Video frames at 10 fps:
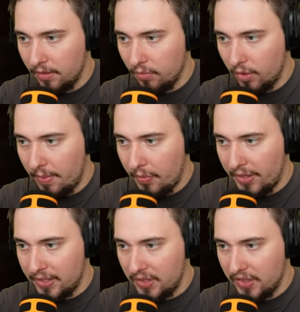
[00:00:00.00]
What about
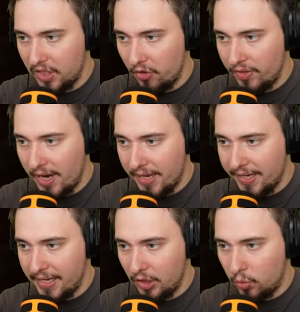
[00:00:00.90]
this? Instead of dying,
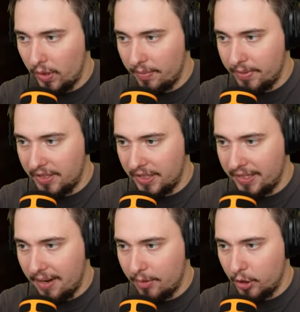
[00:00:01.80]
gain 20% damage